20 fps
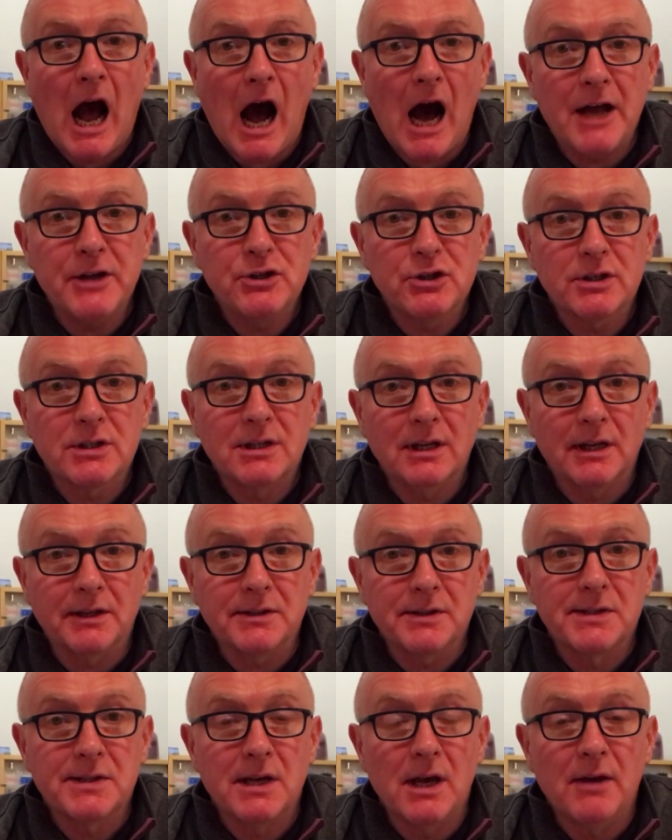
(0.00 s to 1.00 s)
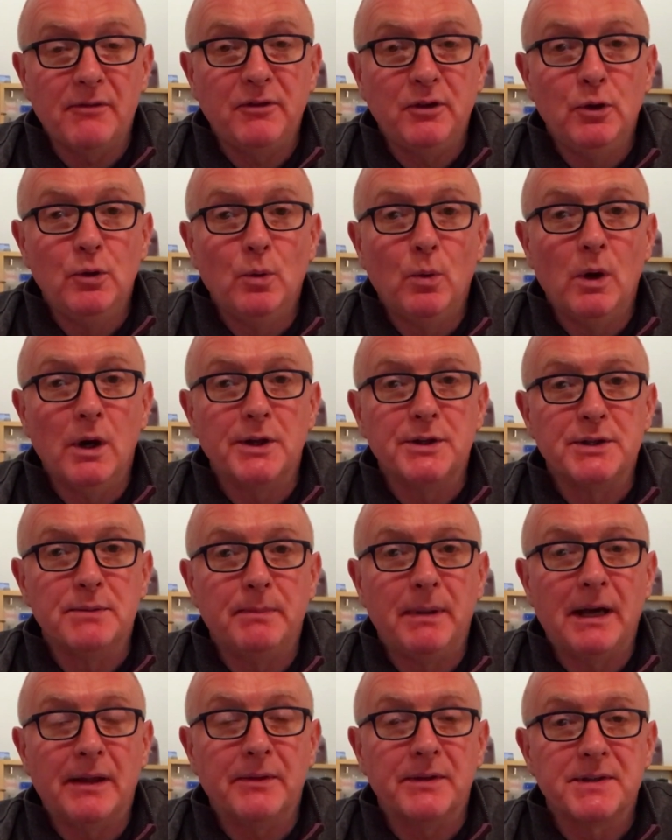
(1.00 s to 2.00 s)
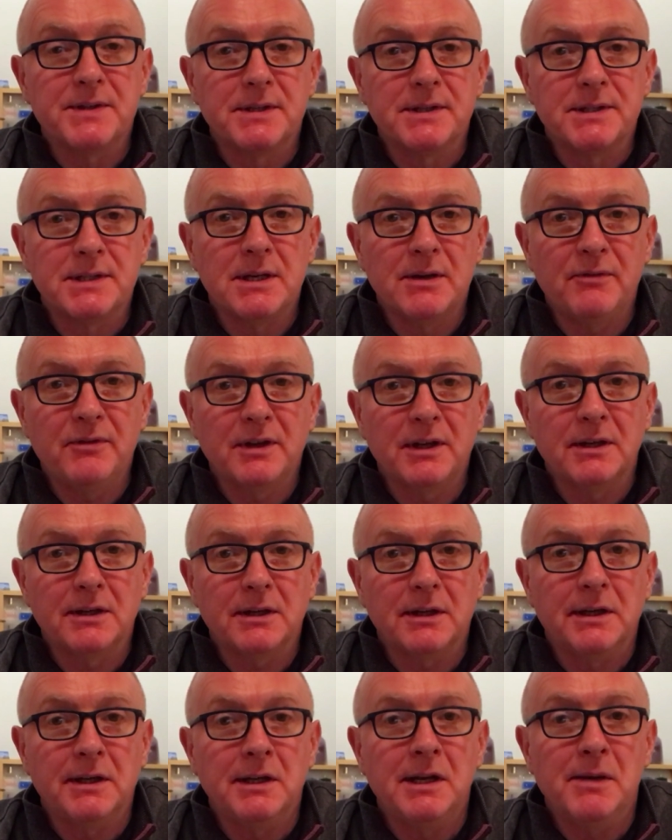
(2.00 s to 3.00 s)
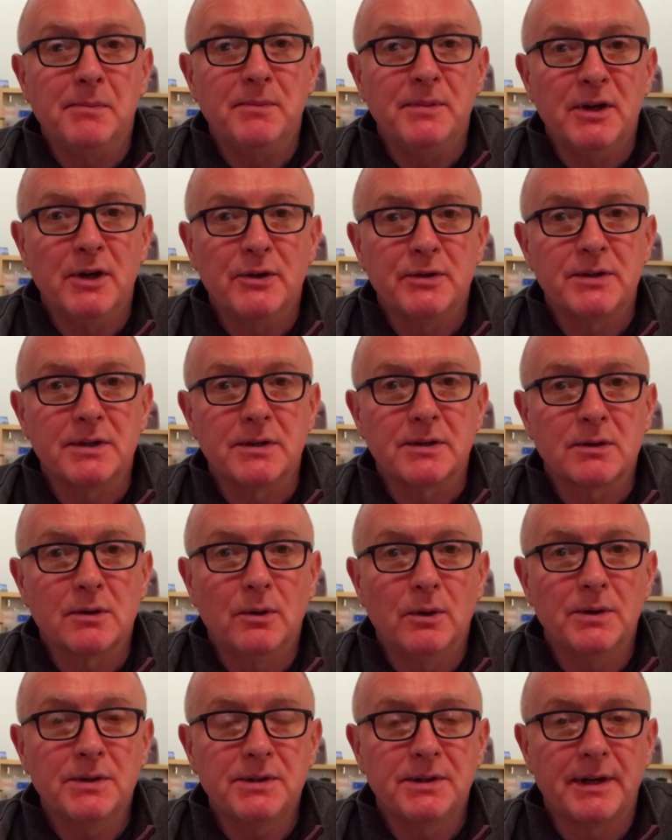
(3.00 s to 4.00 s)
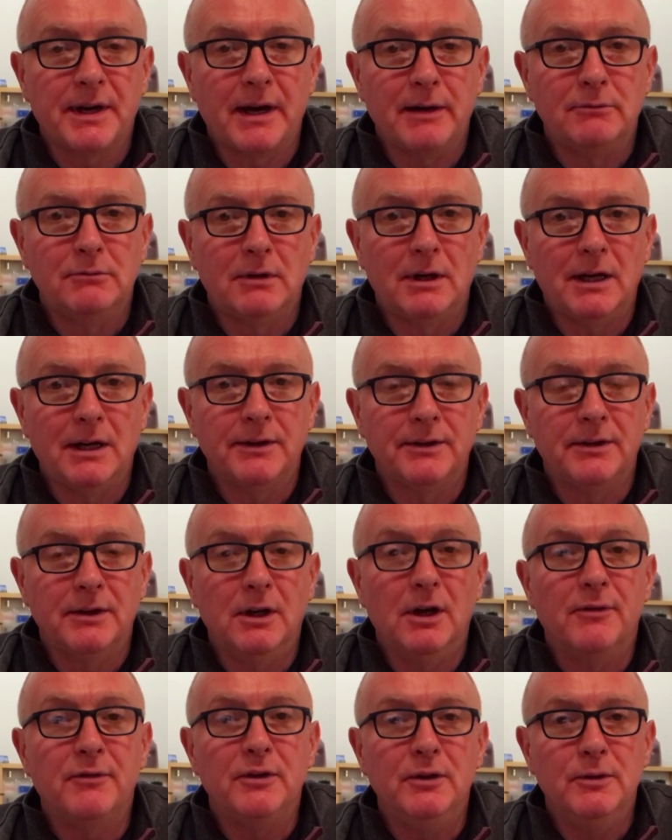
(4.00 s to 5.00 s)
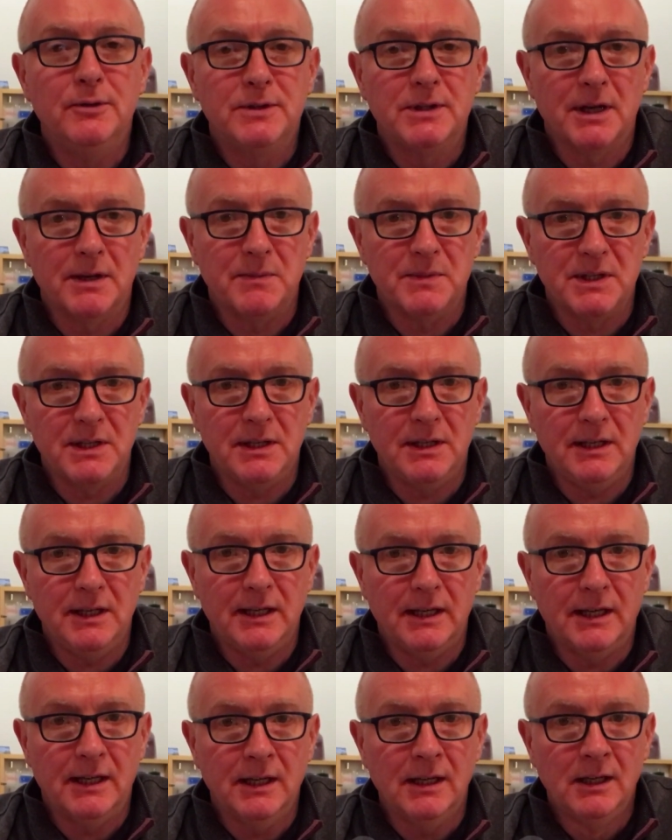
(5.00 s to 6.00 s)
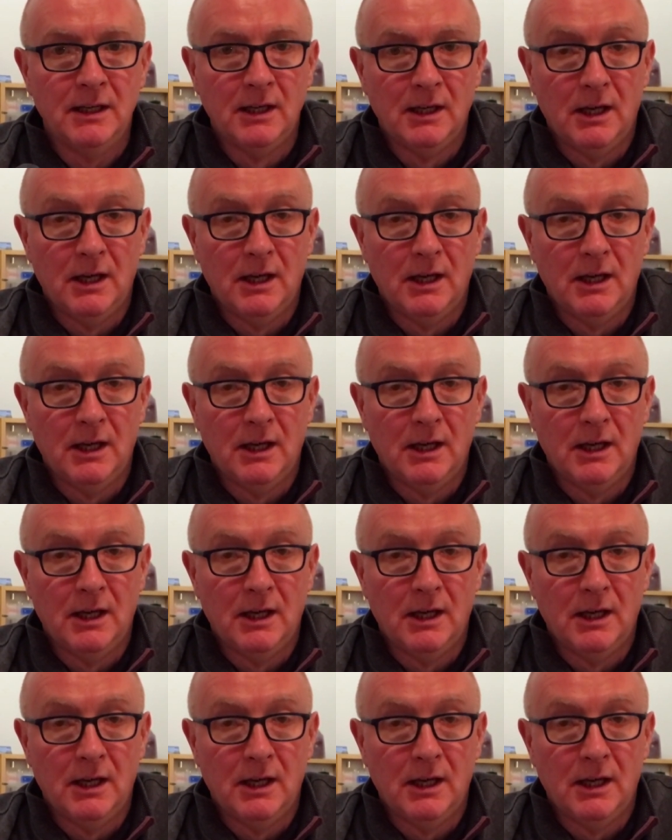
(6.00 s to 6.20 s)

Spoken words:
I'd just like to say a few words about the Certificate in Hypnosis course that I run a few times a year.